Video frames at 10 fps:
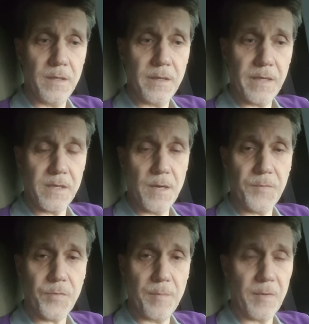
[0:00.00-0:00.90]
It
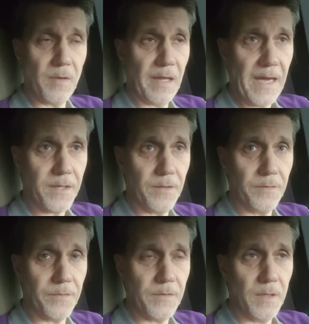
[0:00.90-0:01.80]
comes from the lack of